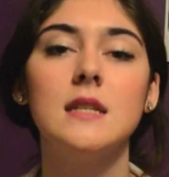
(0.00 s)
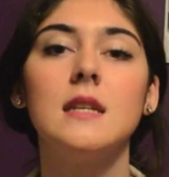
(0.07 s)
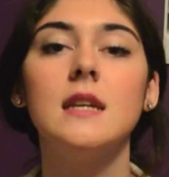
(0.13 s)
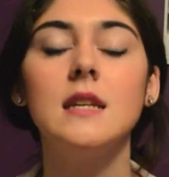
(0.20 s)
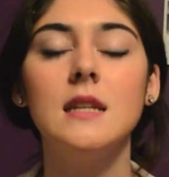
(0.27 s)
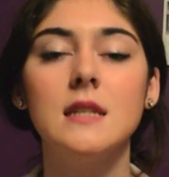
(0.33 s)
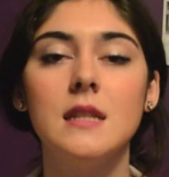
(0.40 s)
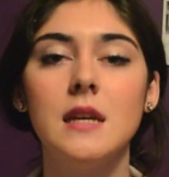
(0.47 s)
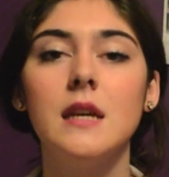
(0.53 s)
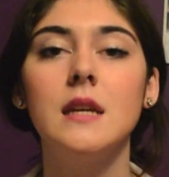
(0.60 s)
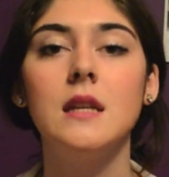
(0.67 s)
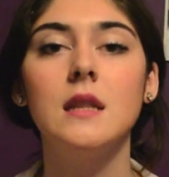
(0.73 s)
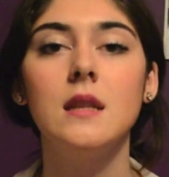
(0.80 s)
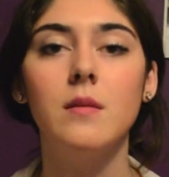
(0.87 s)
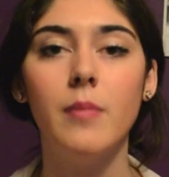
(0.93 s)
It is in
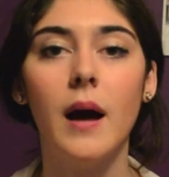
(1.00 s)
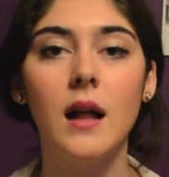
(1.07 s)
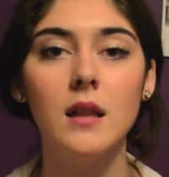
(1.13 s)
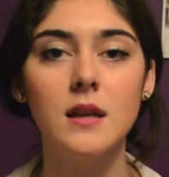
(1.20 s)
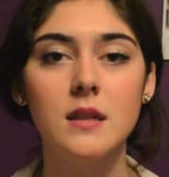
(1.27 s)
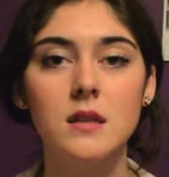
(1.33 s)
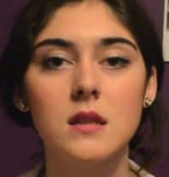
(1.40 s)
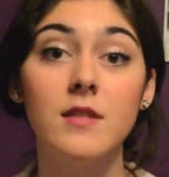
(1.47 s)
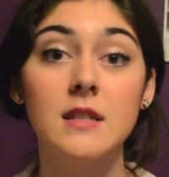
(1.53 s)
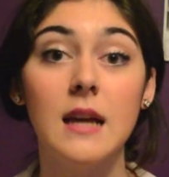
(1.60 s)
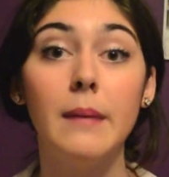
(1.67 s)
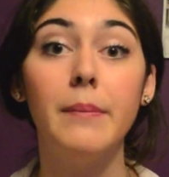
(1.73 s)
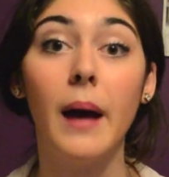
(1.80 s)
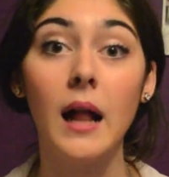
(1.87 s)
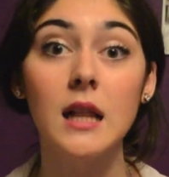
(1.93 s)
the balance, is
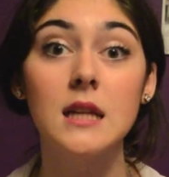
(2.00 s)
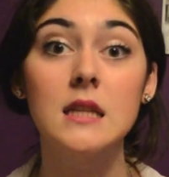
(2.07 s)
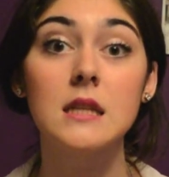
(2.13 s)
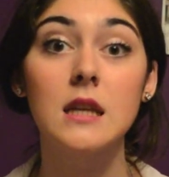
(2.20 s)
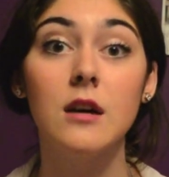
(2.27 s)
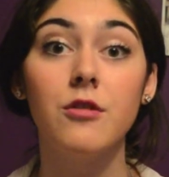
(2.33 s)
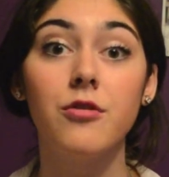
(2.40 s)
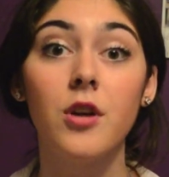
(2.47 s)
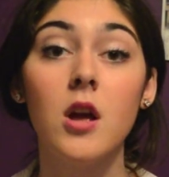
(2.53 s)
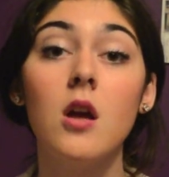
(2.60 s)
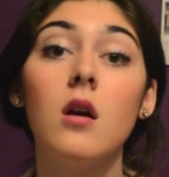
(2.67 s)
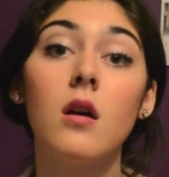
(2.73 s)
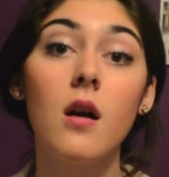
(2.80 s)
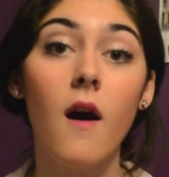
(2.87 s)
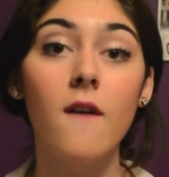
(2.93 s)
that balance of
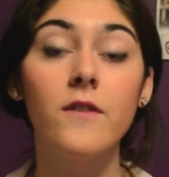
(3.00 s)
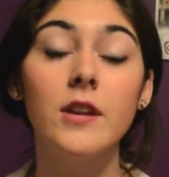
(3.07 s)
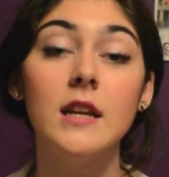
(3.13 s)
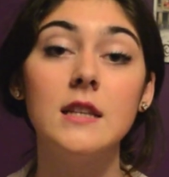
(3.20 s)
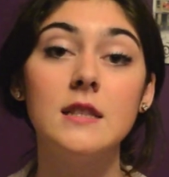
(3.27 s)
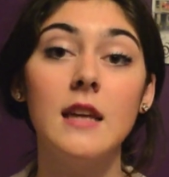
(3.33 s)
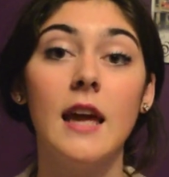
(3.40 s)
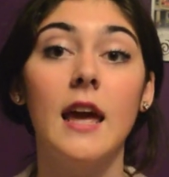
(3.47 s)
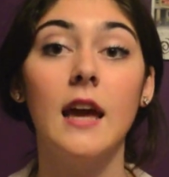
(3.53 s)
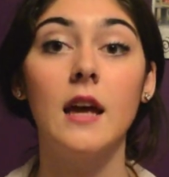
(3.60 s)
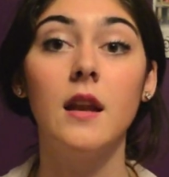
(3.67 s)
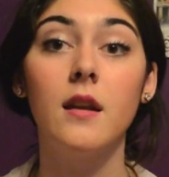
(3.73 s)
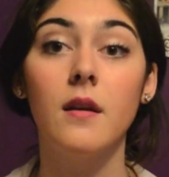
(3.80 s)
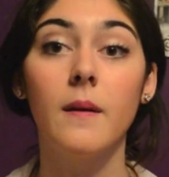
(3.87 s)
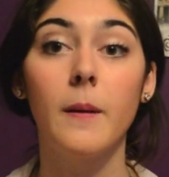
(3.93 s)
confidence
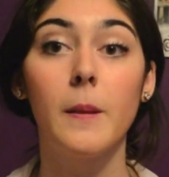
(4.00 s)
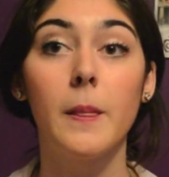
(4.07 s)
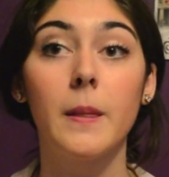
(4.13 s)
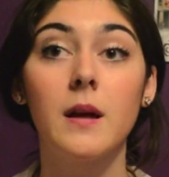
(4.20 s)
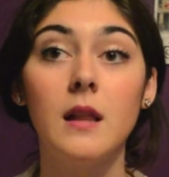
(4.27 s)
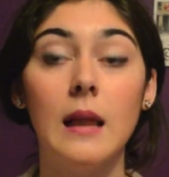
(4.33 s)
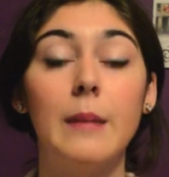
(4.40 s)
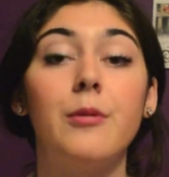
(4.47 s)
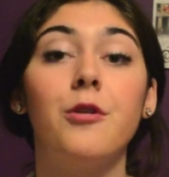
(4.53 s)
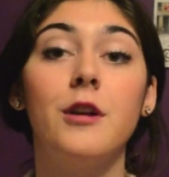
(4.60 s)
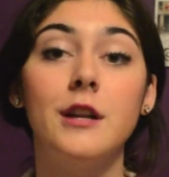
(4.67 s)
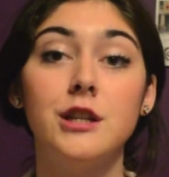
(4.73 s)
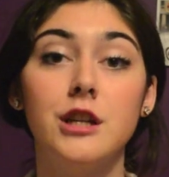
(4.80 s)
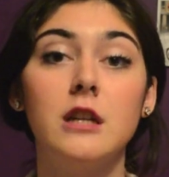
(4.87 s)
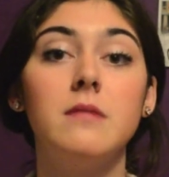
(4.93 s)
and
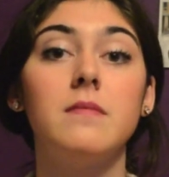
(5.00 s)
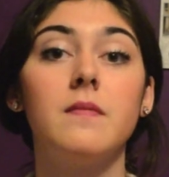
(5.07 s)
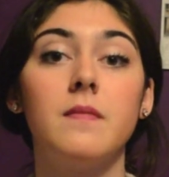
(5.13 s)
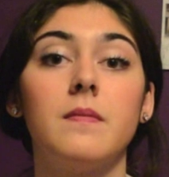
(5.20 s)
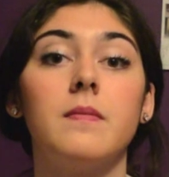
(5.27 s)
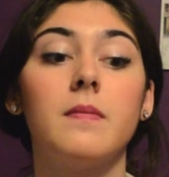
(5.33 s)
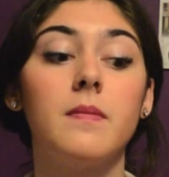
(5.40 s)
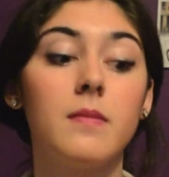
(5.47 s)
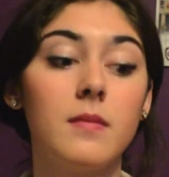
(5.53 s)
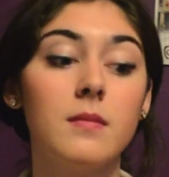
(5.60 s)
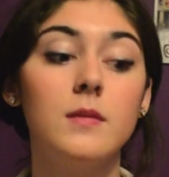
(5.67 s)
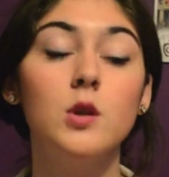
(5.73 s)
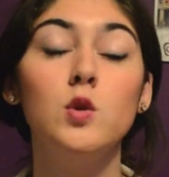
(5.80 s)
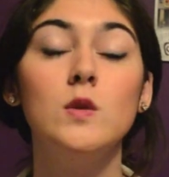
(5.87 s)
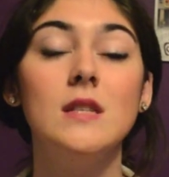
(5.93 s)
collaboration.
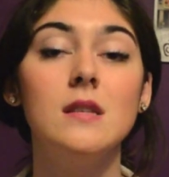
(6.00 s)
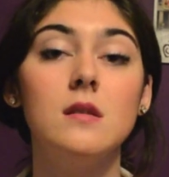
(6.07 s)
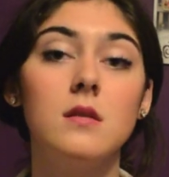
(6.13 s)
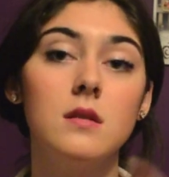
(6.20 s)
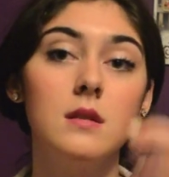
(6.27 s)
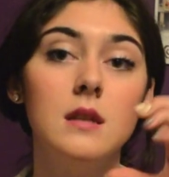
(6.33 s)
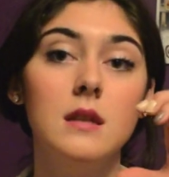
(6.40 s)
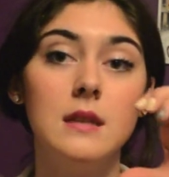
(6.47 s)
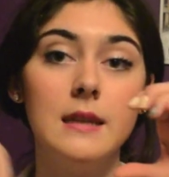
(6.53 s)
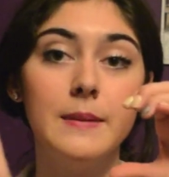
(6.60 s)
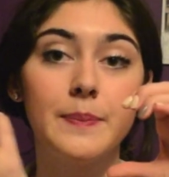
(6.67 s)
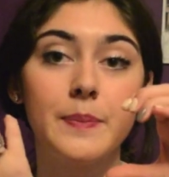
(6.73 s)
2 C's, CC.